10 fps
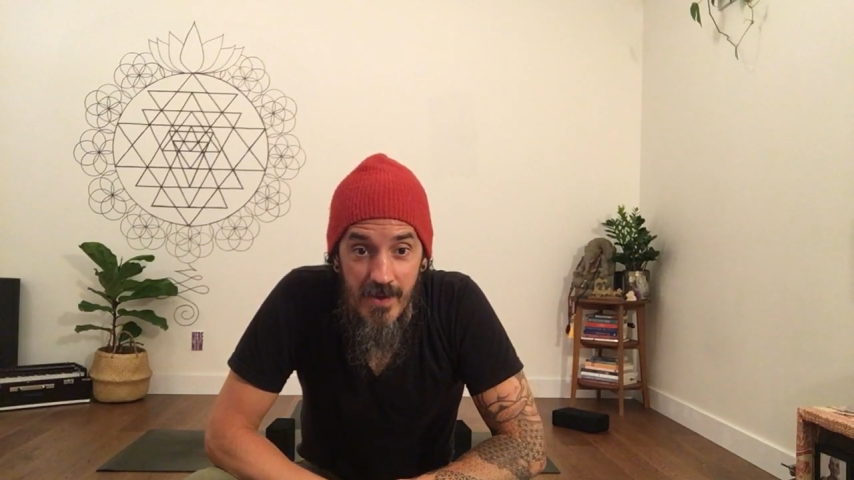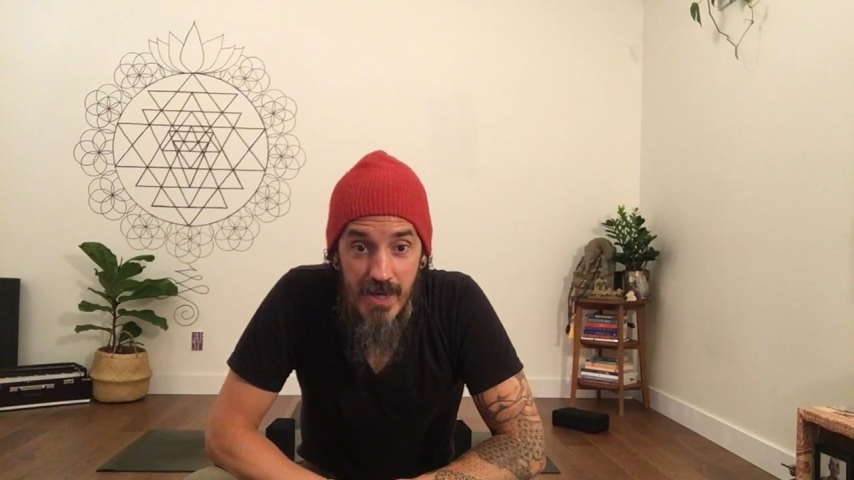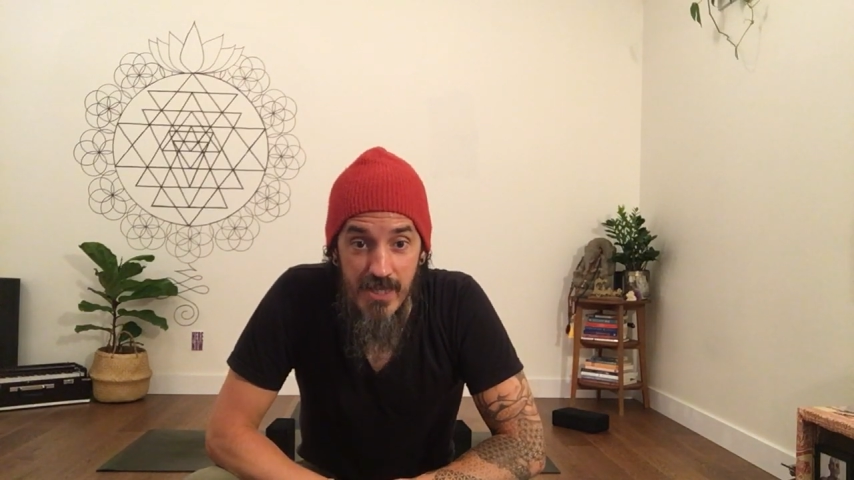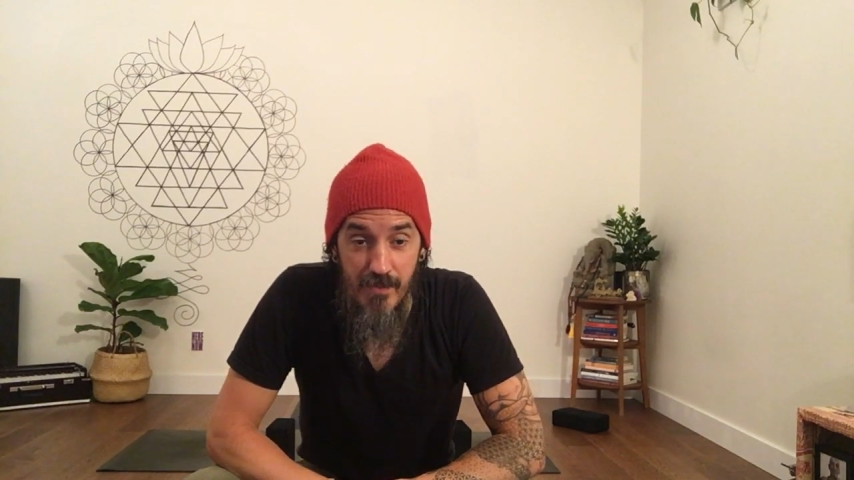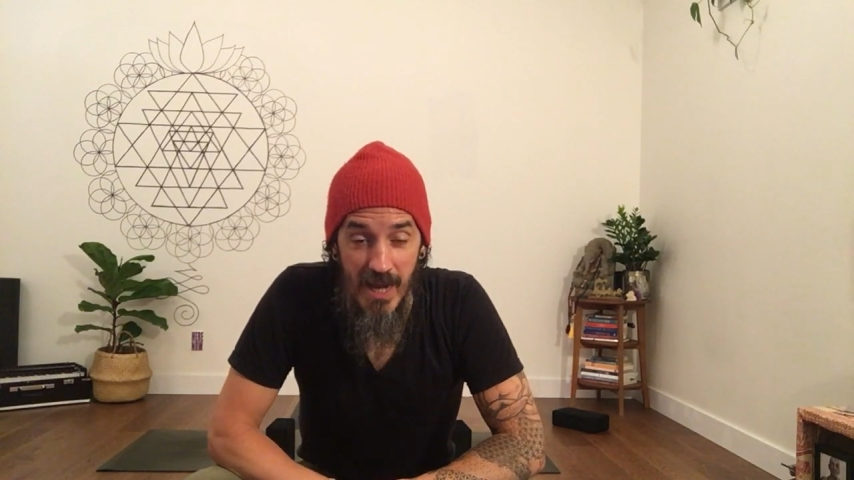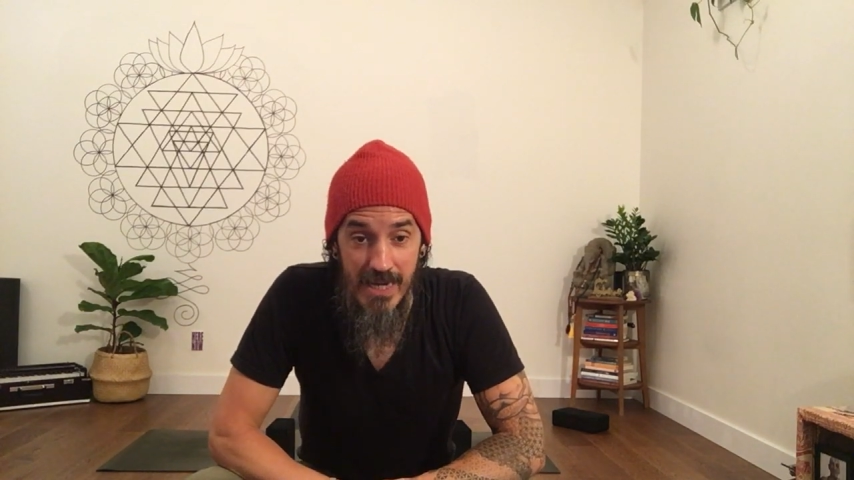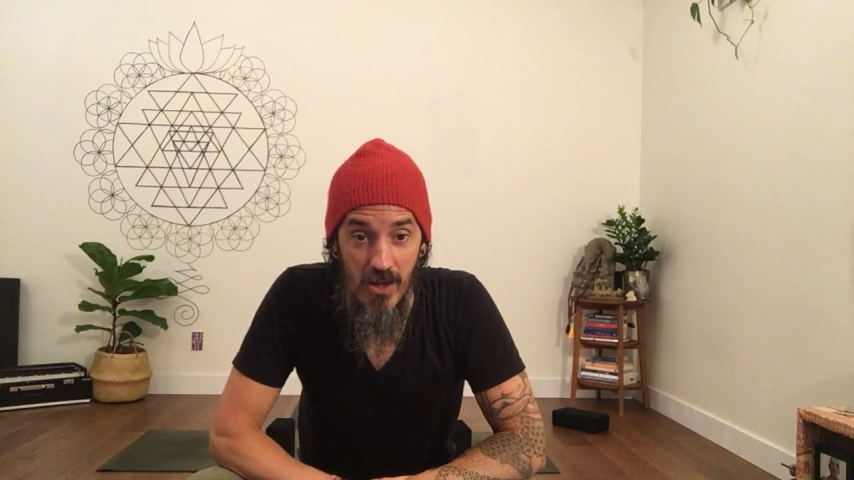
Right? Spine